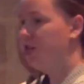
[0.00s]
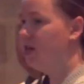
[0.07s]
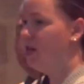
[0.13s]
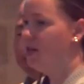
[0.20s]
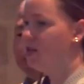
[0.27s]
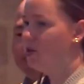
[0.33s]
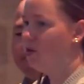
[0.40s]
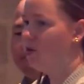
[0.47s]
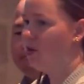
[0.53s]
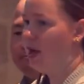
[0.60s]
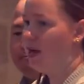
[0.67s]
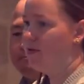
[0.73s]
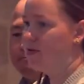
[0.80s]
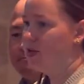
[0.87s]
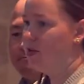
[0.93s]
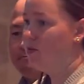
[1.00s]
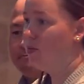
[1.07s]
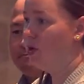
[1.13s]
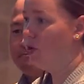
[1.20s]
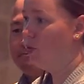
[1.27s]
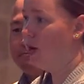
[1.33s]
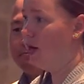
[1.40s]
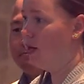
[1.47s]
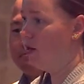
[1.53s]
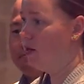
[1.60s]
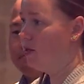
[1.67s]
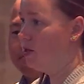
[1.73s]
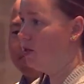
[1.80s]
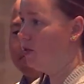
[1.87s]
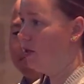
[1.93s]
didn't enter our lives in a big way
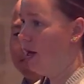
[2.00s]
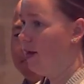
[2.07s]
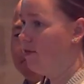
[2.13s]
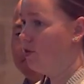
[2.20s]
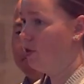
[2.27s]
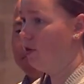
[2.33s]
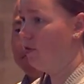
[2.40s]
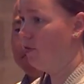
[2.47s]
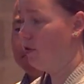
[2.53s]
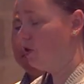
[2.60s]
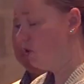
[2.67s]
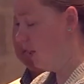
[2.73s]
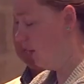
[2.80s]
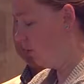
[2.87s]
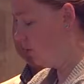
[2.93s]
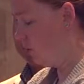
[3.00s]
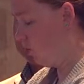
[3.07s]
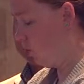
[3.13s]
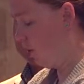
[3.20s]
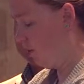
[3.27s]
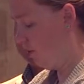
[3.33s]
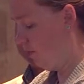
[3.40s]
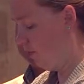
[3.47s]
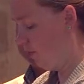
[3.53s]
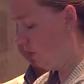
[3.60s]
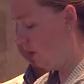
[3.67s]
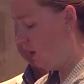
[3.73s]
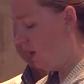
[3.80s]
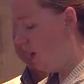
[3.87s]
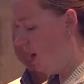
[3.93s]
until after our first child was born.
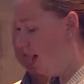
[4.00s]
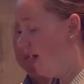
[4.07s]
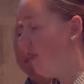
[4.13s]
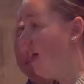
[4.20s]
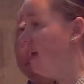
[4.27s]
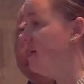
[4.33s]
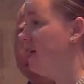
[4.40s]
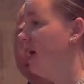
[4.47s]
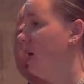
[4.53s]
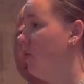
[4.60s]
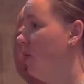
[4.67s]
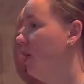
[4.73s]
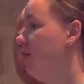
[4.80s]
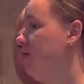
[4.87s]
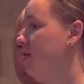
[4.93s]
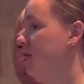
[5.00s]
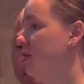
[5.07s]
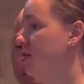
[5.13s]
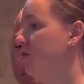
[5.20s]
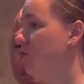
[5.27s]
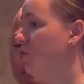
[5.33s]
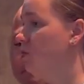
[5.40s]
At that time, we lived in